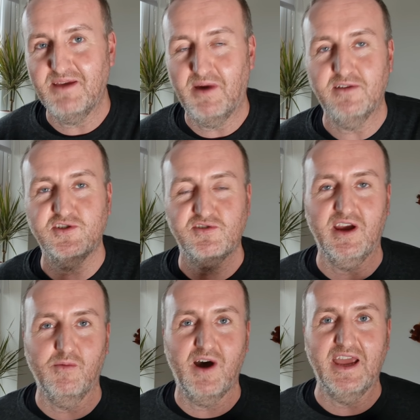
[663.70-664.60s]
mode straight
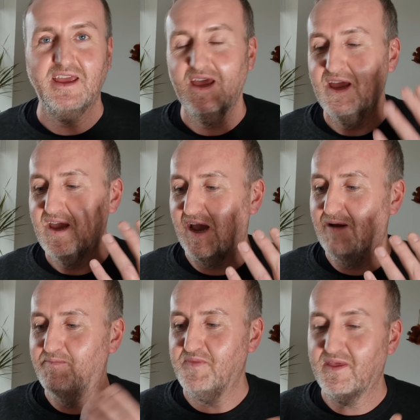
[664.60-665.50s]
away.
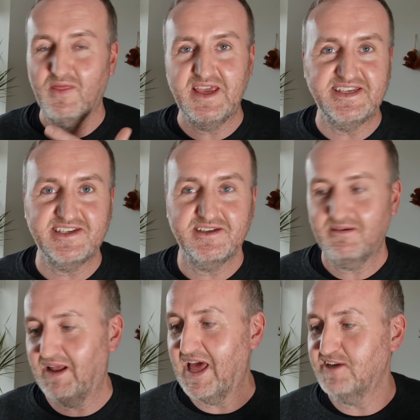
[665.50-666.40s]
This
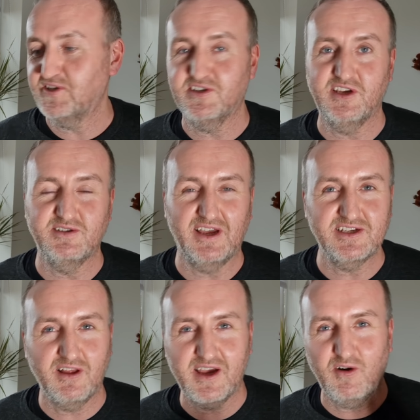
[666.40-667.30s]
allows you to, so it's
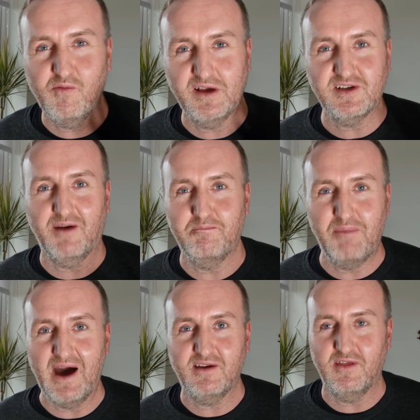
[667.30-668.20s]
like almost like a
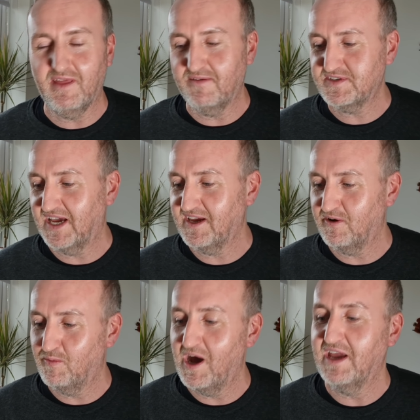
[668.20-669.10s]
bug that they've taken
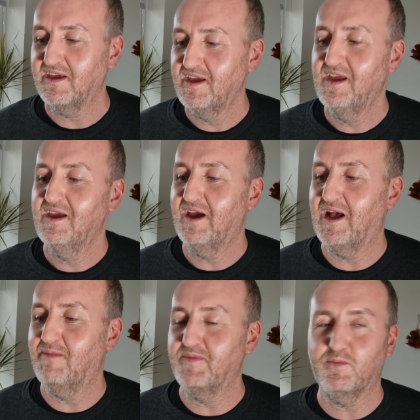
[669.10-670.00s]
away.
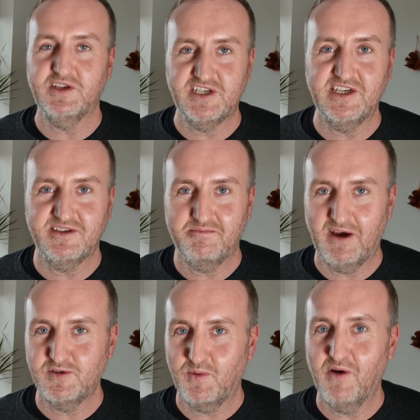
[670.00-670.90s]
Which is
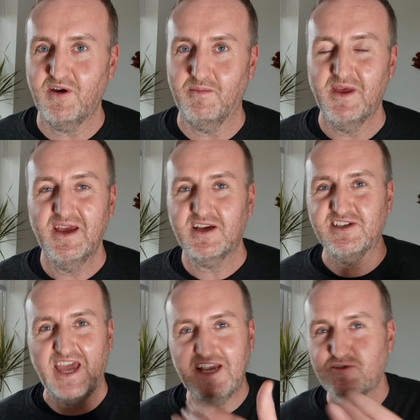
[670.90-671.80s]
most welcome,
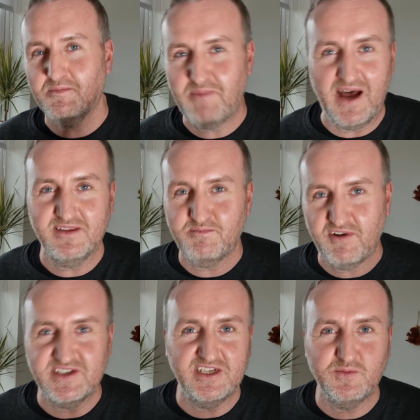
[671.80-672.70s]
because extra button
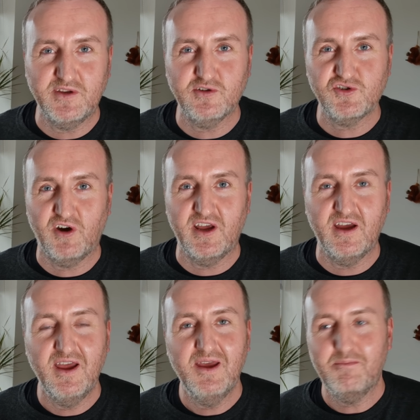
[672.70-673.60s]
presses when you're trying
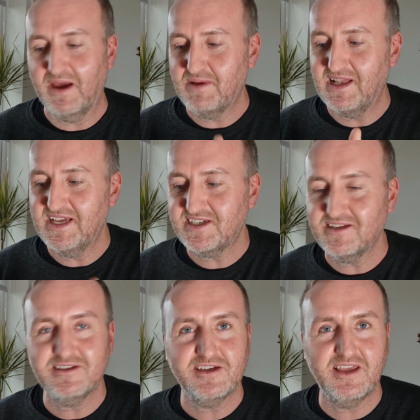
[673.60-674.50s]
to maybe
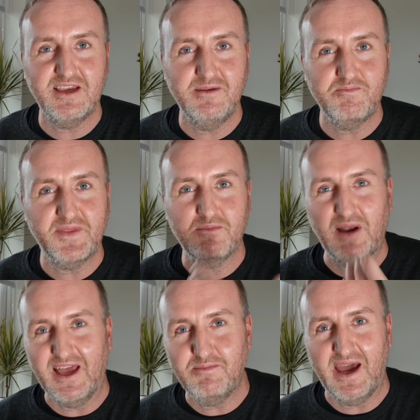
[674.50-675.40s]
listen to the
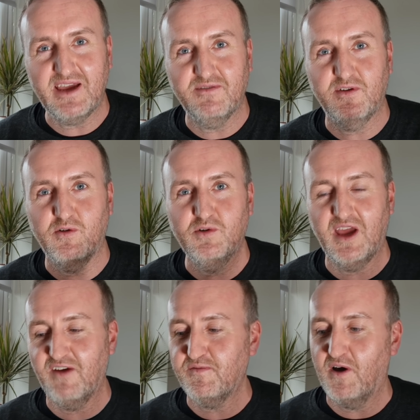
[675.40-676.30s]
playback of an
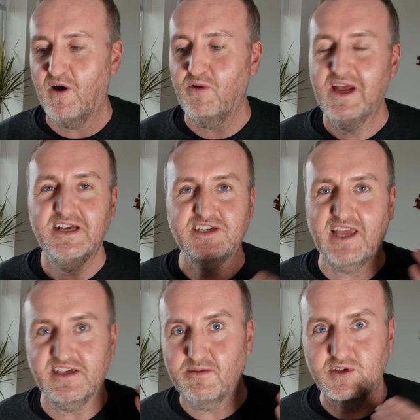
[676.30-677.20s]
audio file to
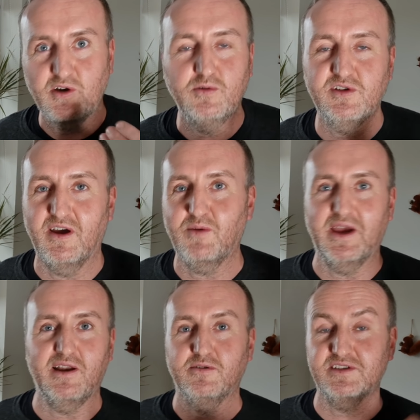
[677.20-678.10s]
get someone's call sign
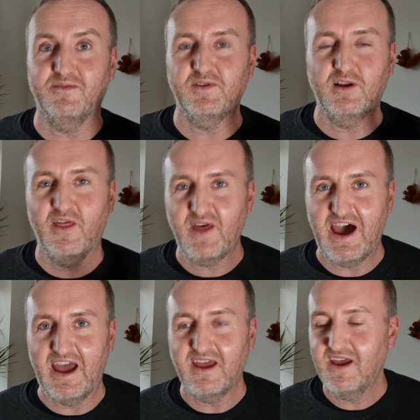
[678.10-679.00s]
quickly or something like that,